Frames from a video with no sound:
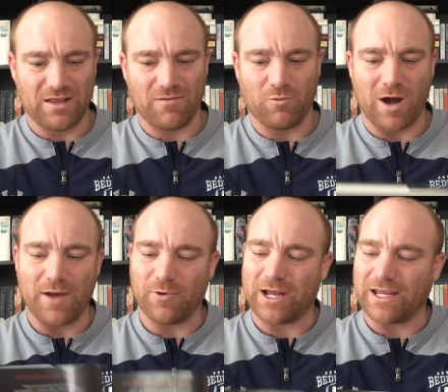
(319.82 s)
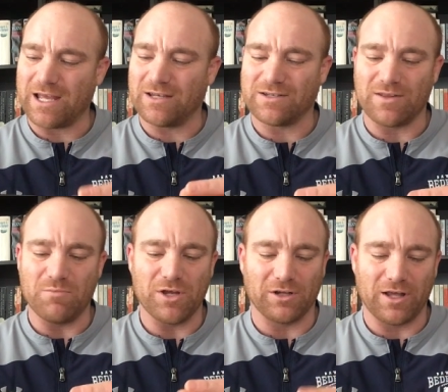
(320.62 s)
right when I get into the
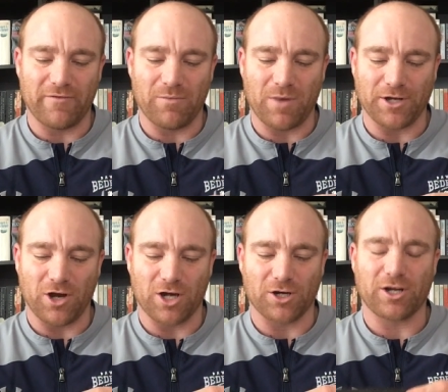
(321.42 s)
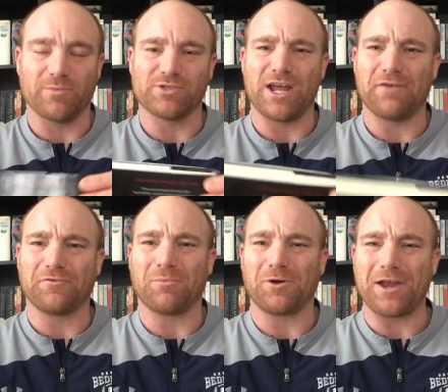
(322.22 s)
middle of it, my daughter comes down
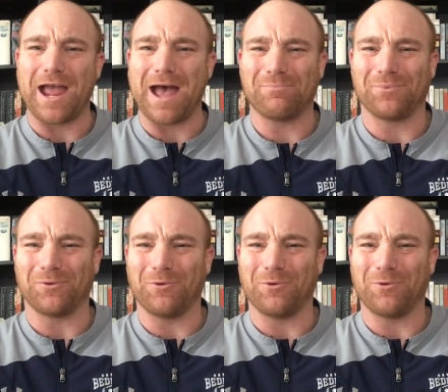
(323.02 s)
from her nap or